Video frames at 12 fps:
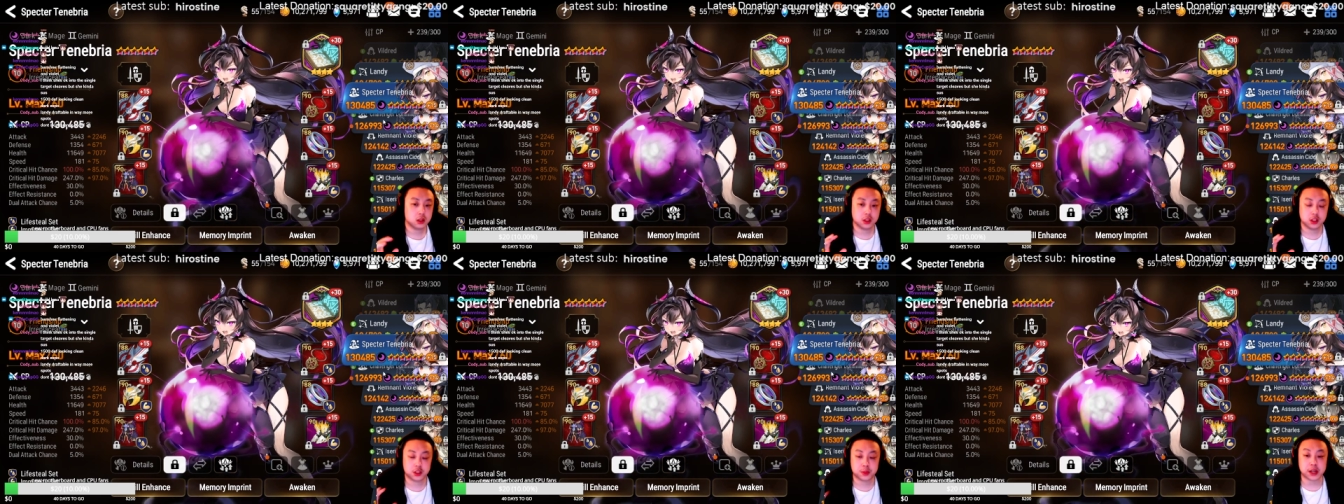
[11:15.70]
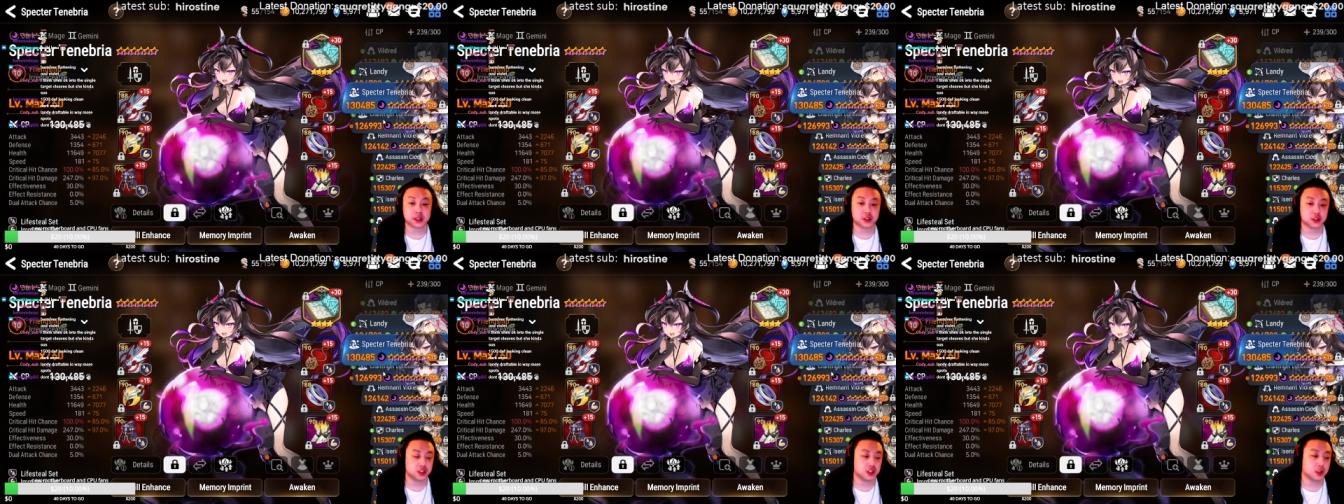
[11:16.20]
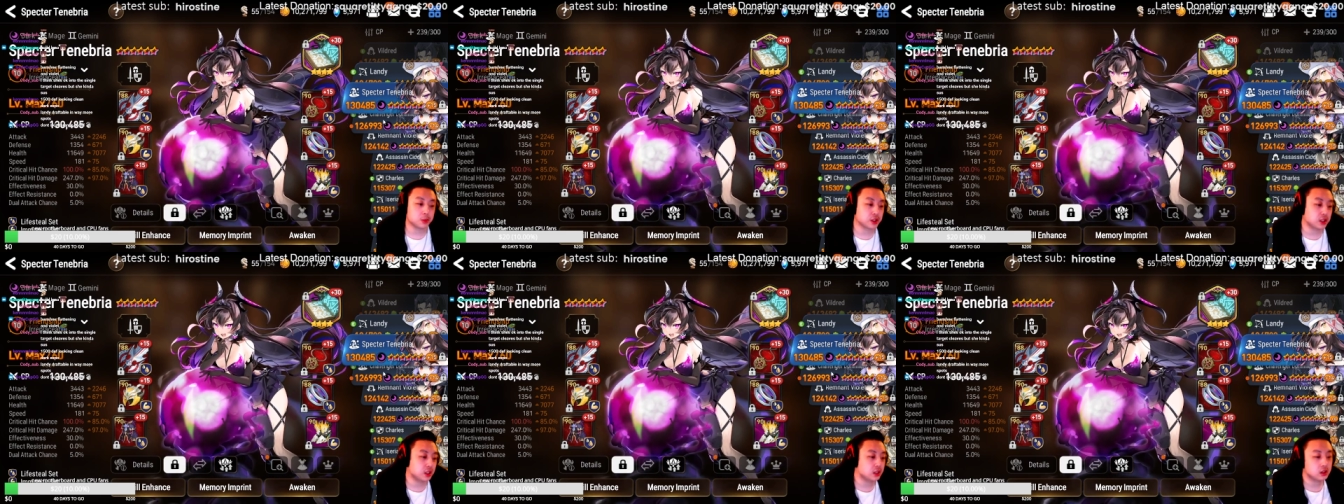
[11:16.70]
Spectre
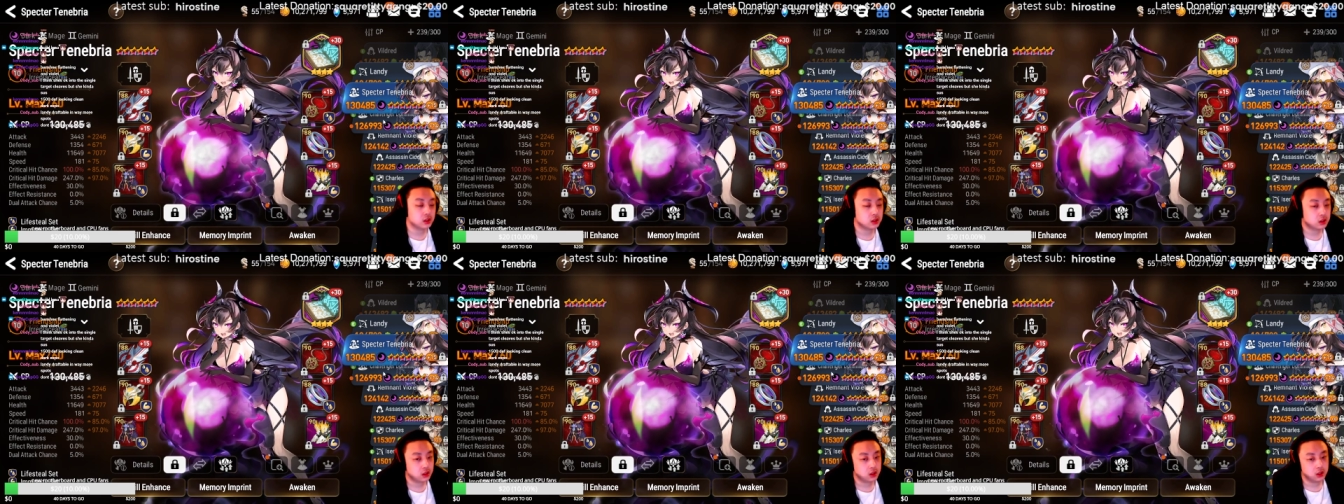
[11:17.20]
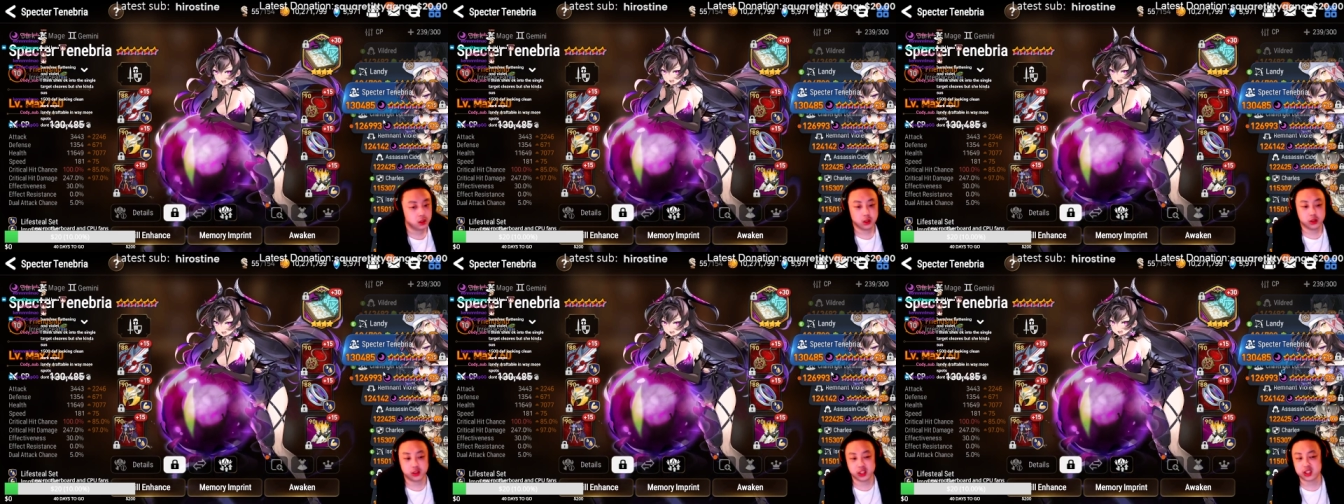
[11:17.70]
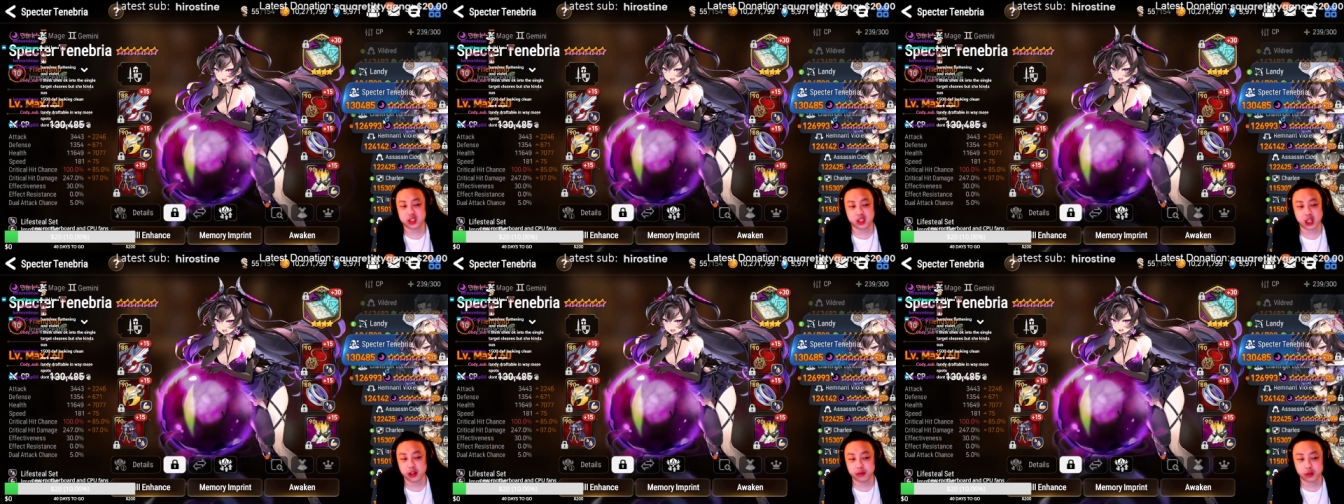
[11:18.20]
Tenebria. This is
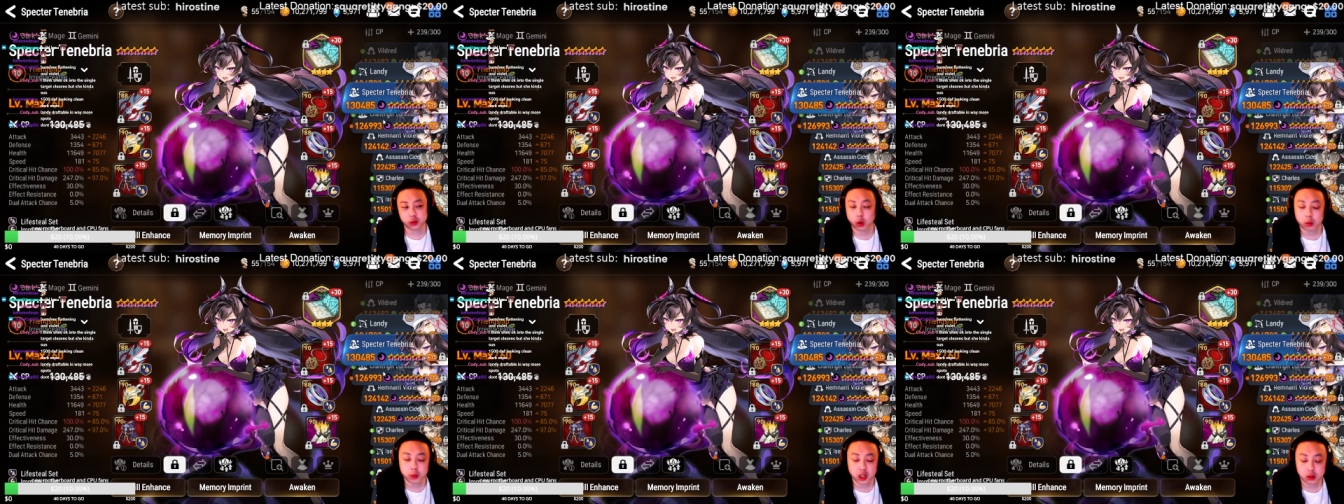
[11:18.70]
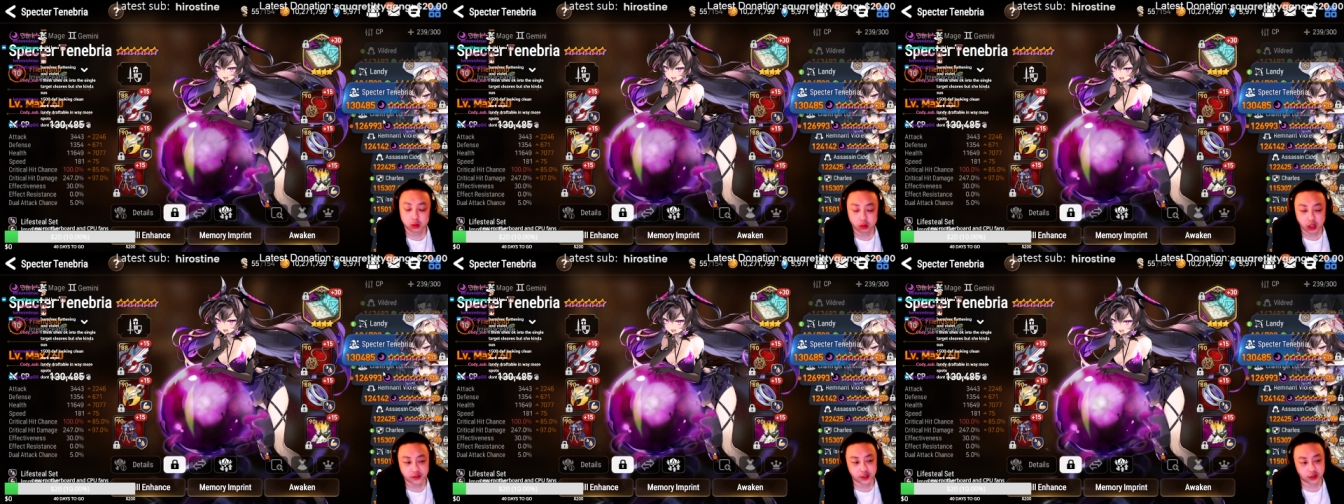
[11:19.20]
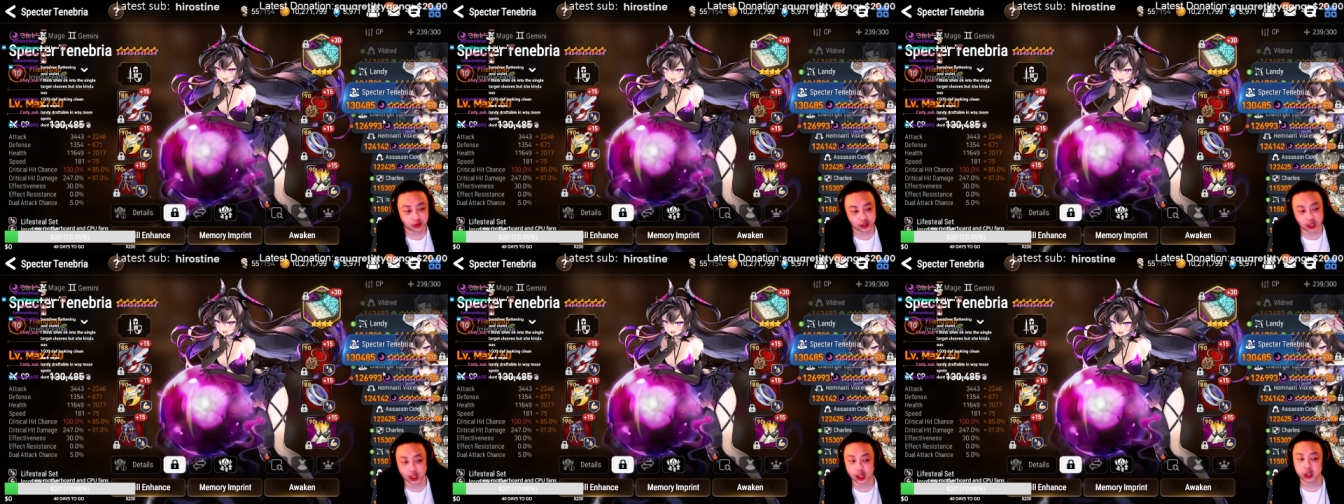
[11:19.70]
kind of the norm now. Lifesteal
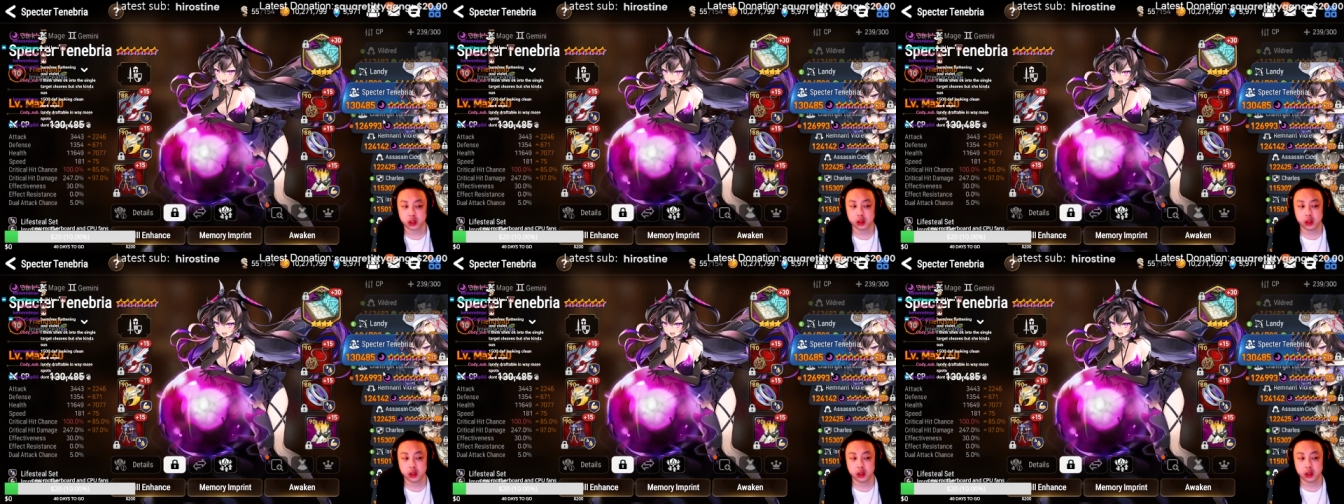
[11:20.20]
Stene.